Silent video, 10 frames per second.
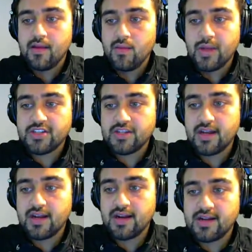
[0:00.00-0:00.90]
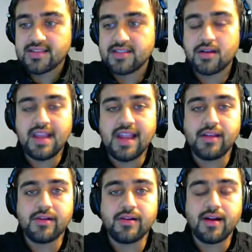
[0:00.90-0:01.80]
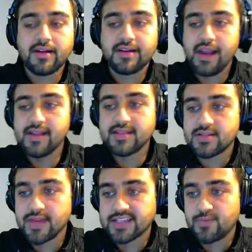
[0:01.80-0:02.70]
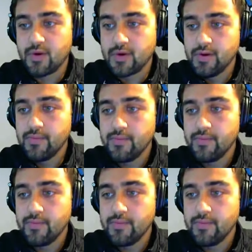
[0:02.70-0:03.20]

which does not let your gradients to explode,